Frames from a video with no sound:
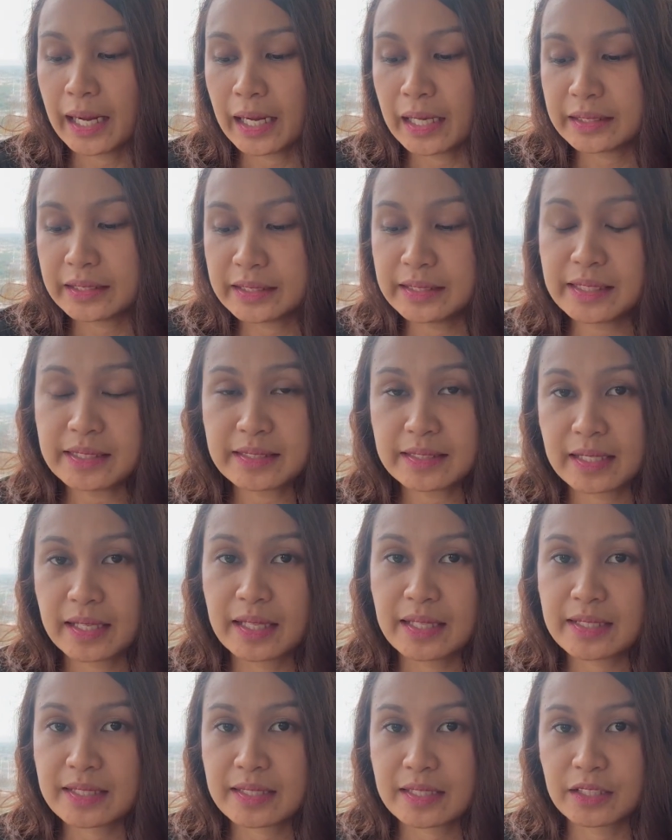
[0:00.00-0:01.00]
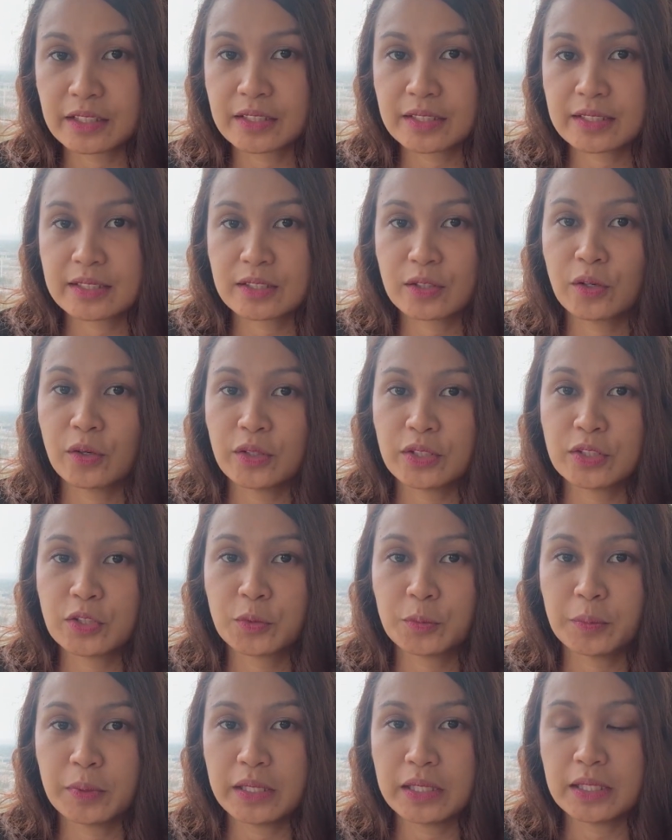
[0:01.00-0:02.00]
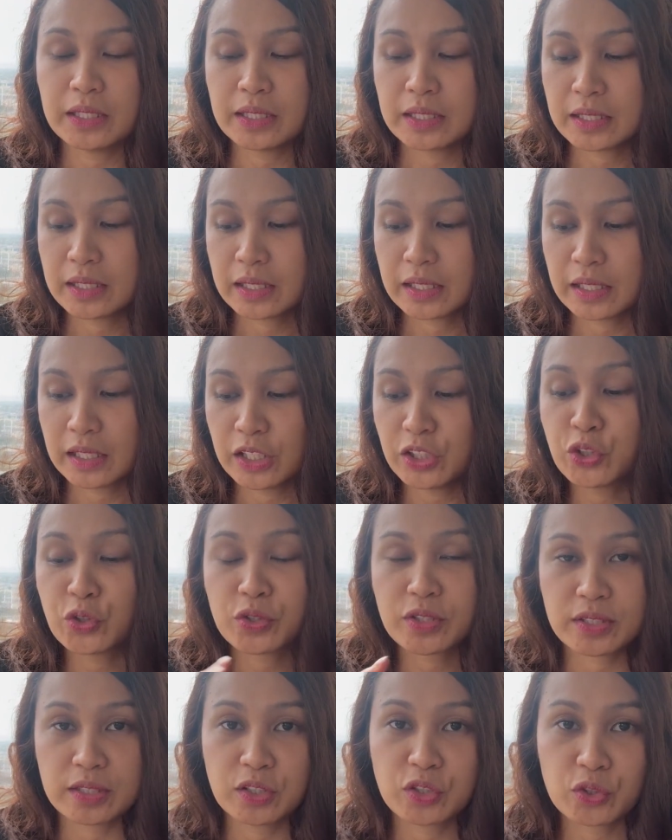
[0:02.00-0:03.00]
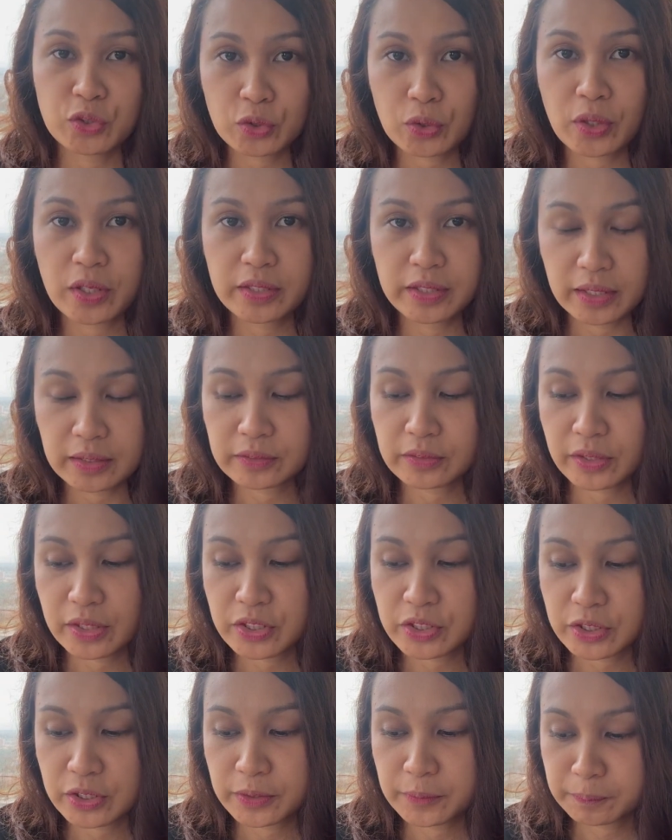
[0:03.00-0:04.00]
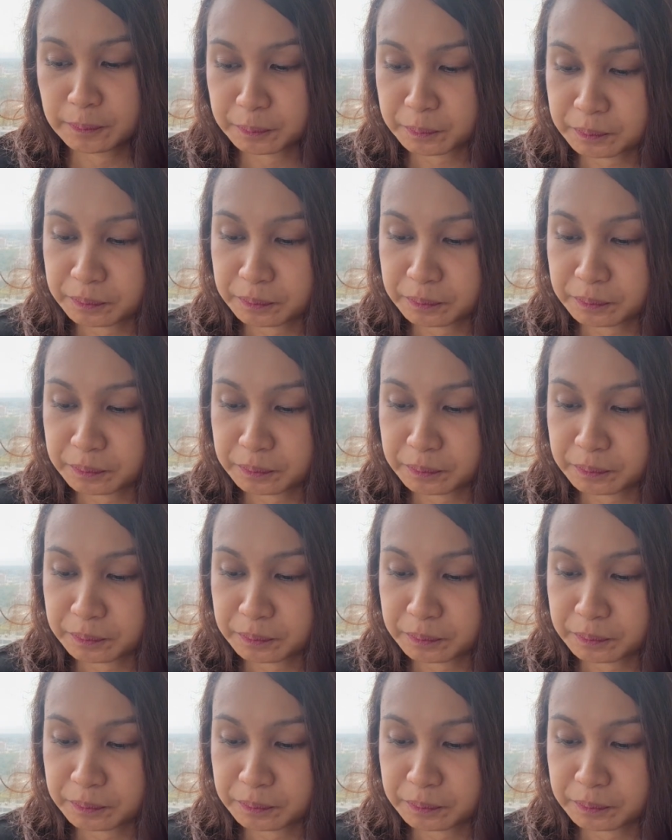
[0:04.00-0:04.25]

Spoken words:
the details that's going to be in your statutory declaration.